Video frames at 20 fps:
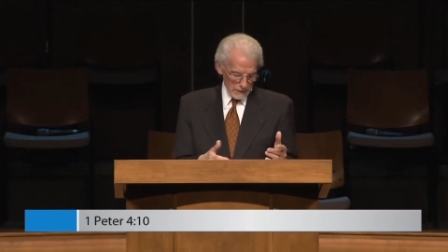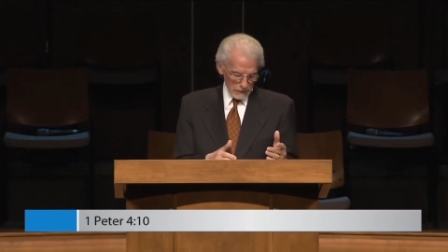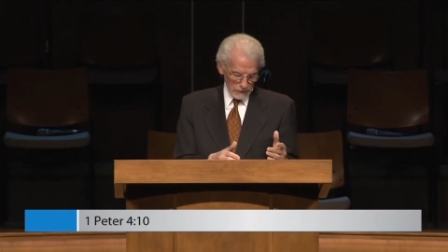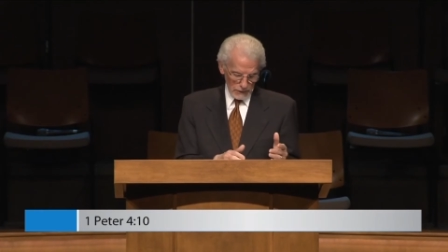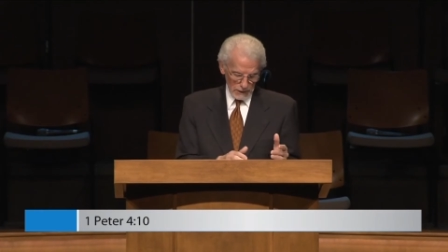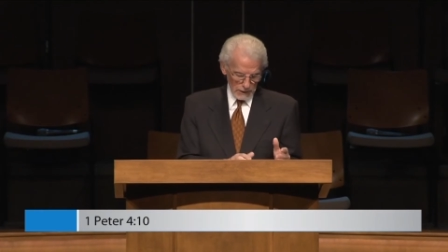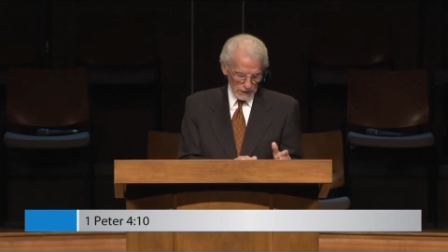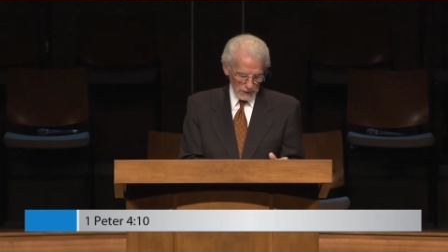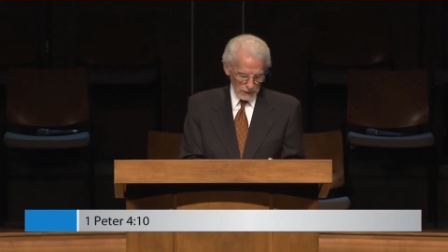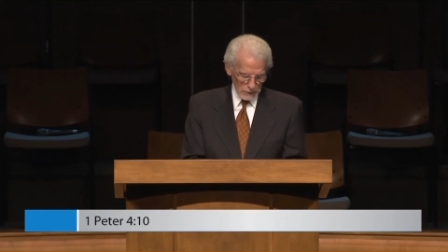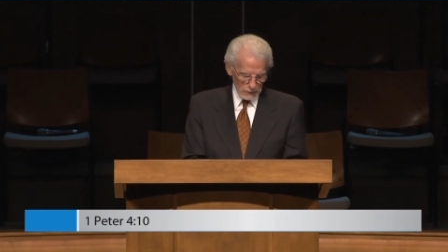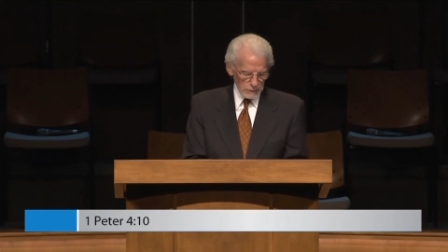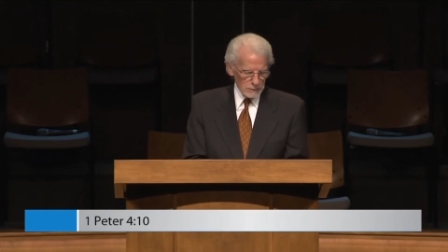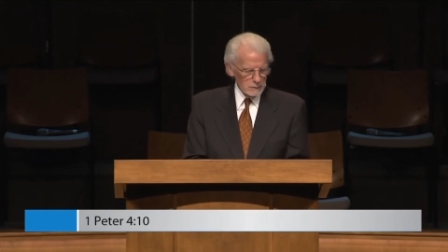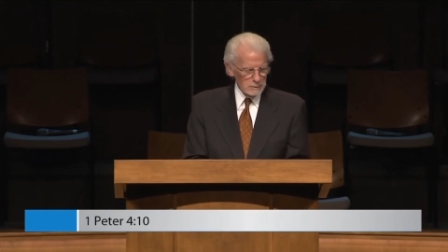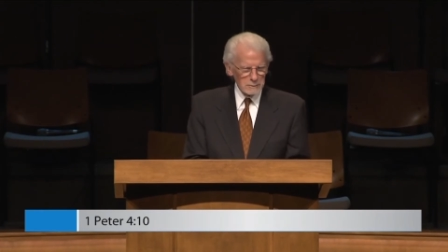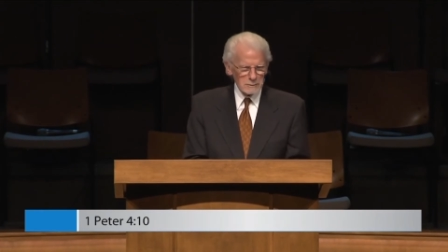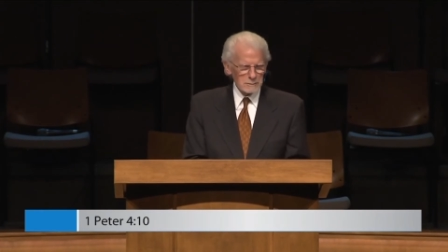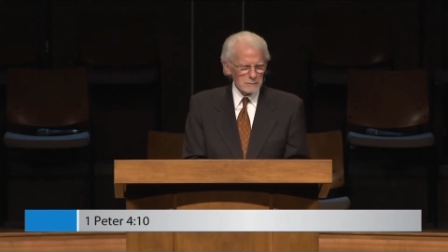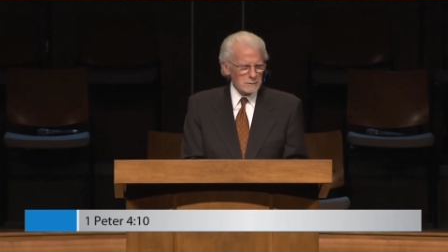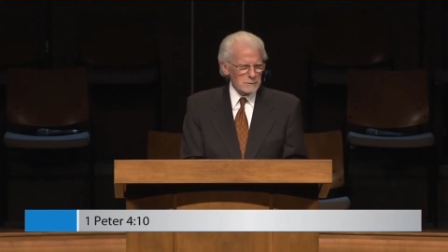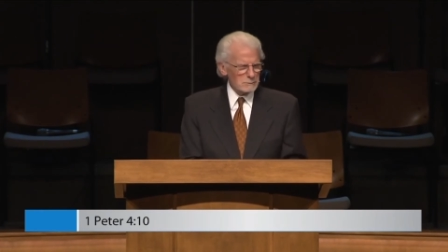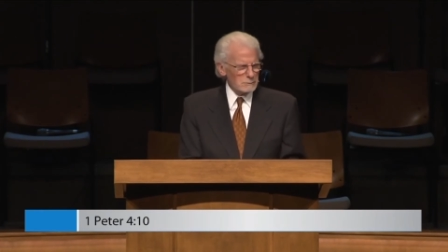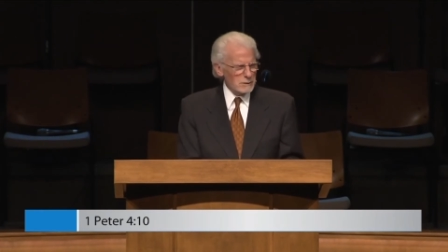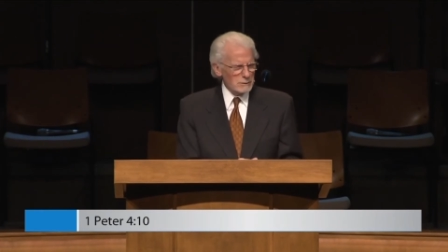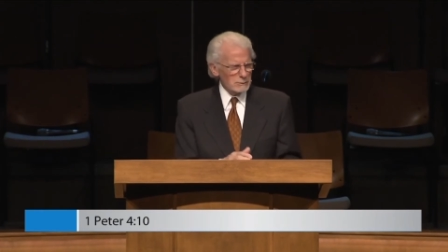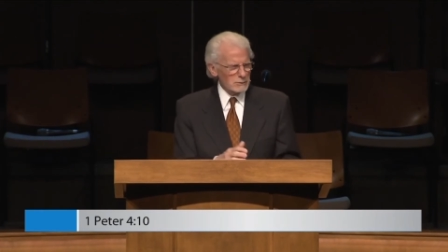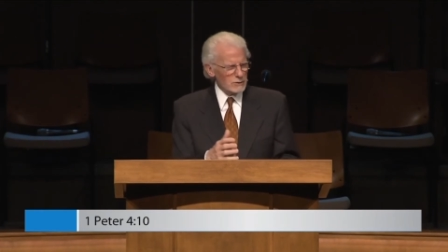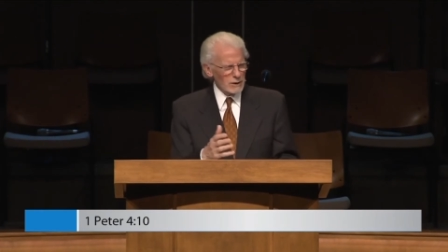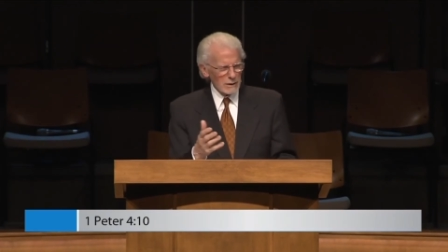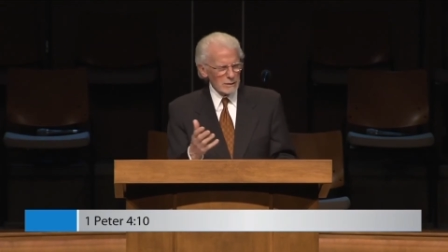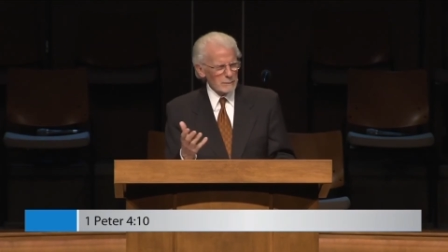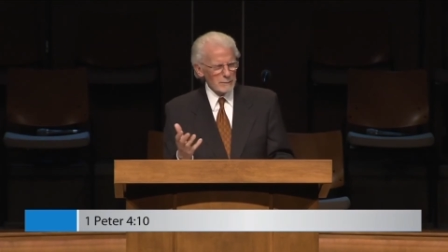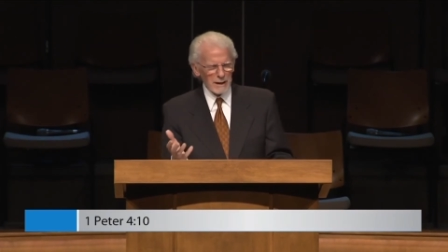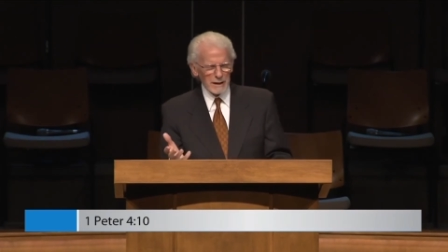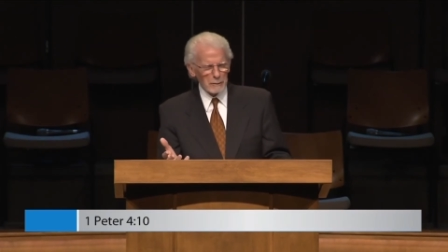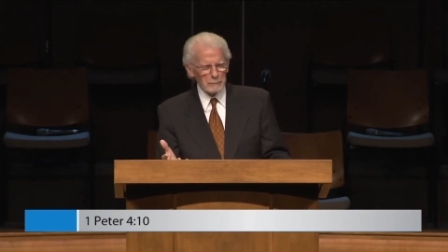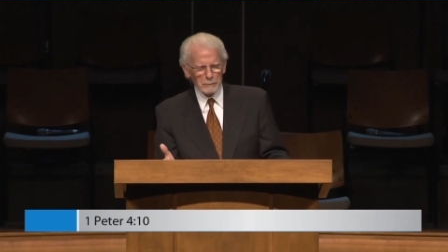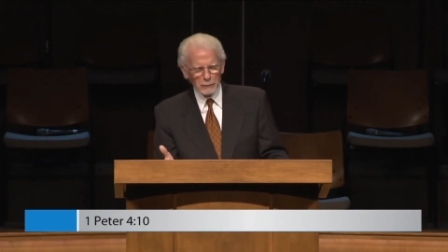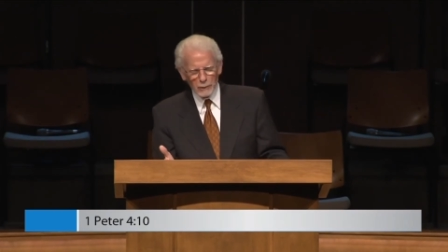So when people talk
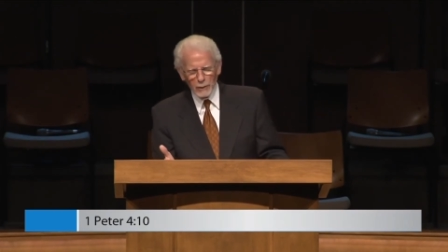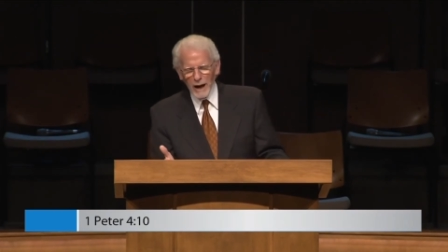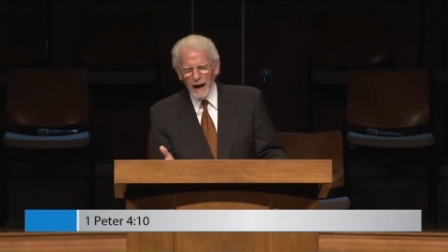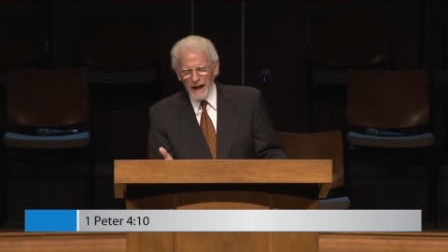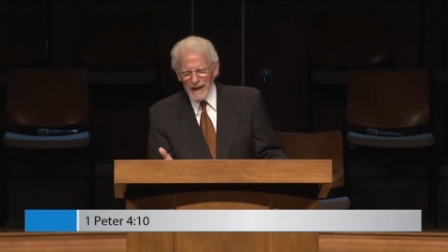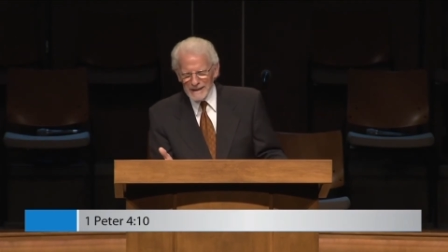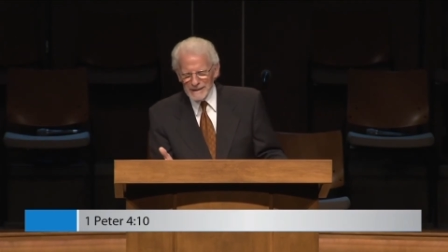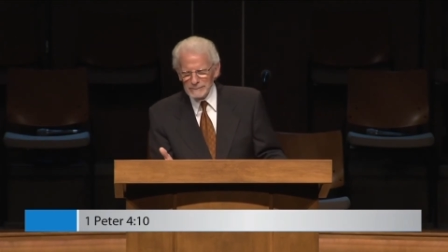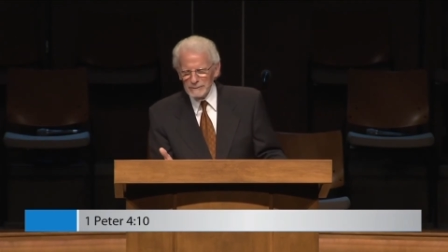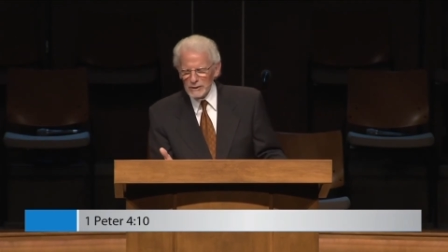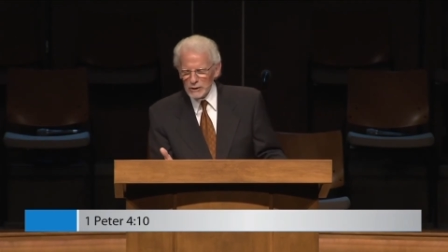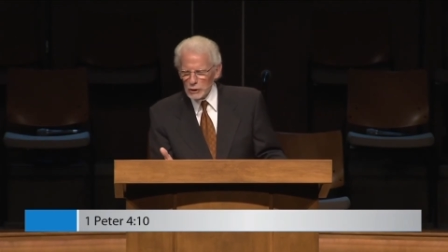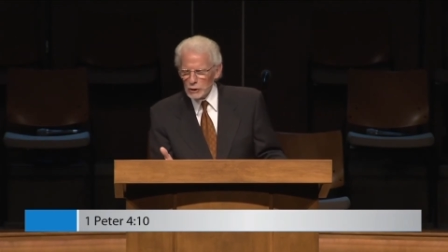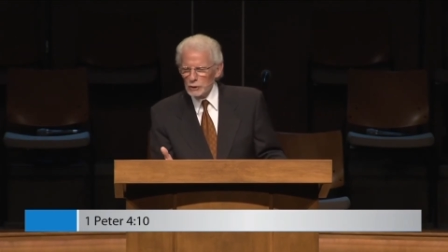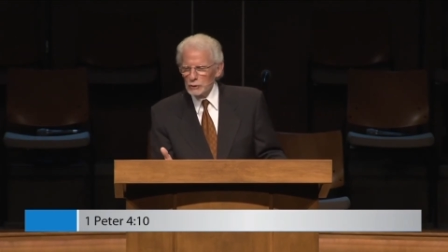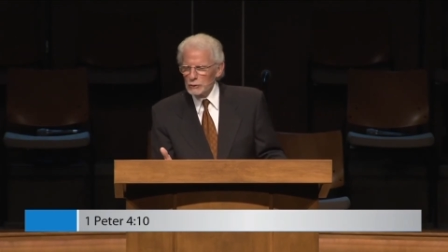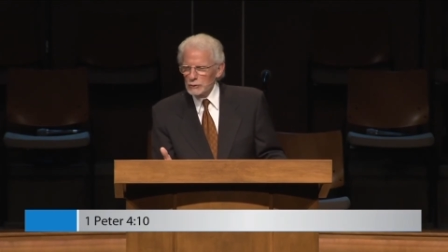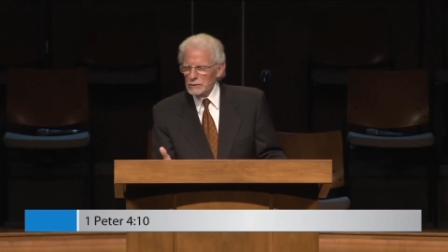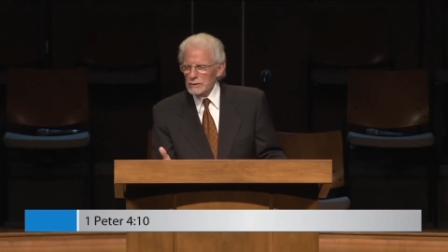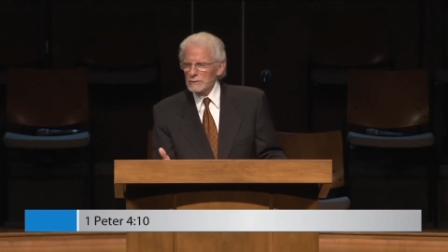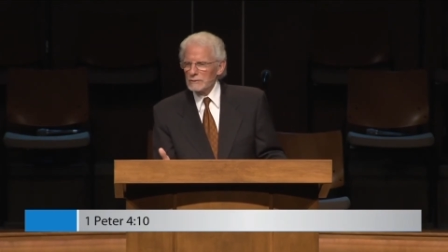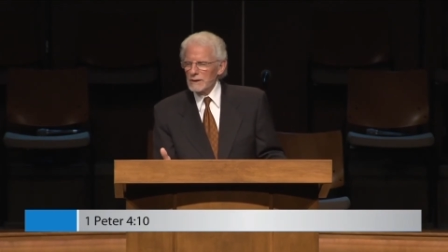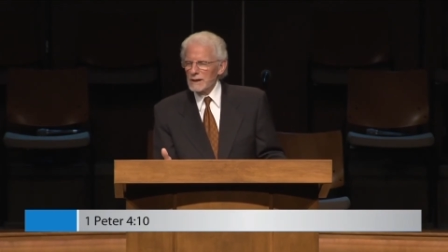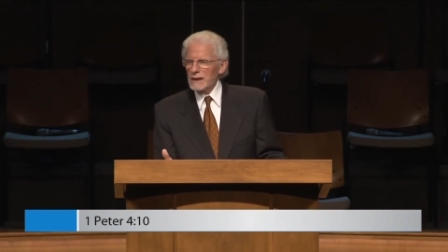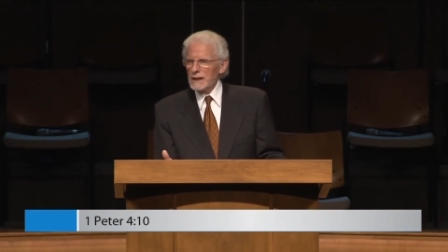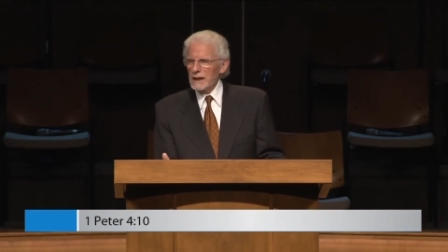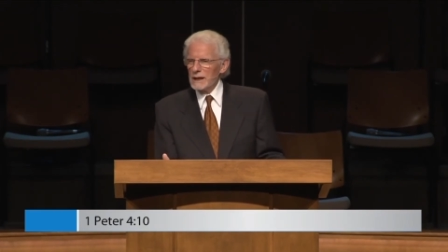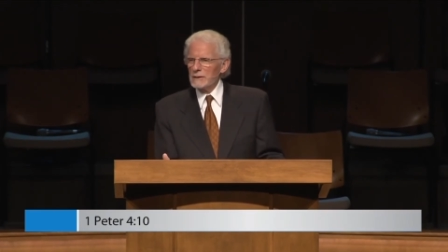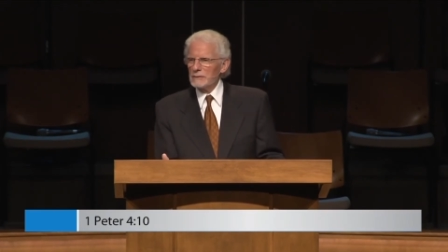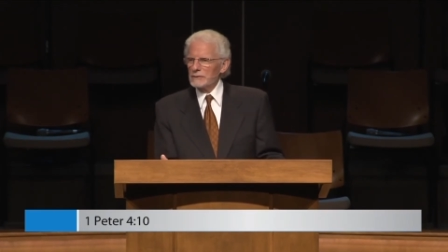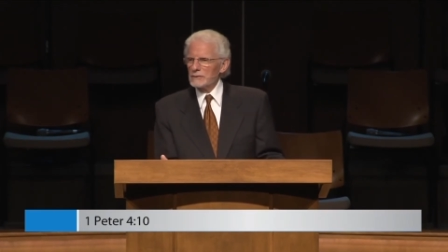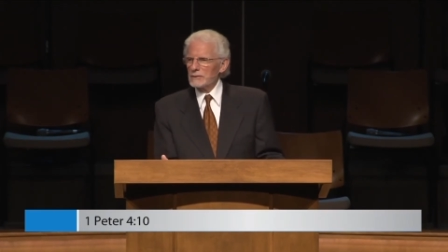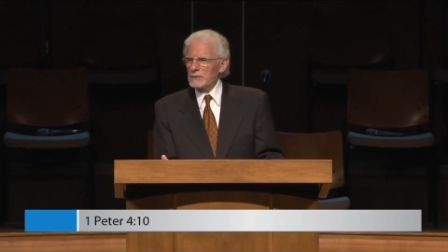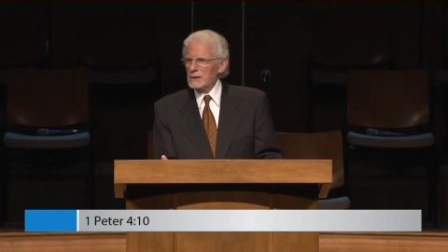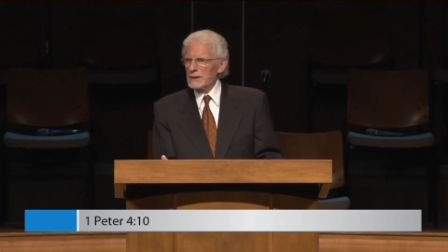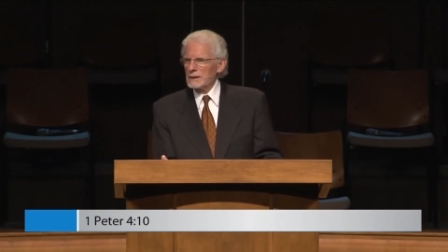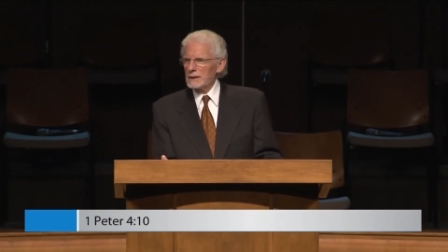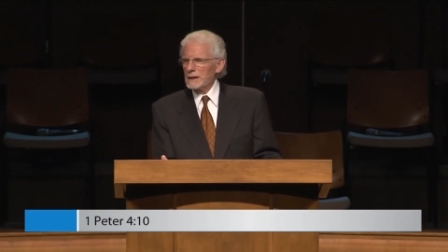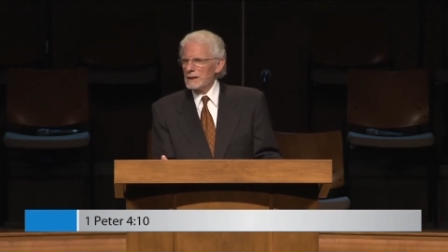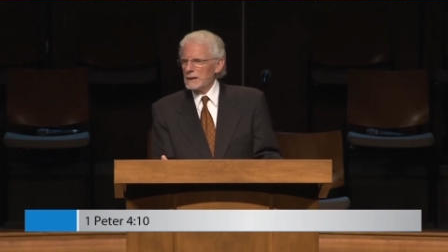about a private use of the
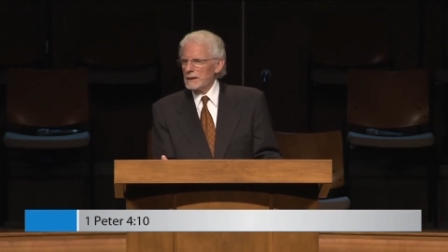gifts,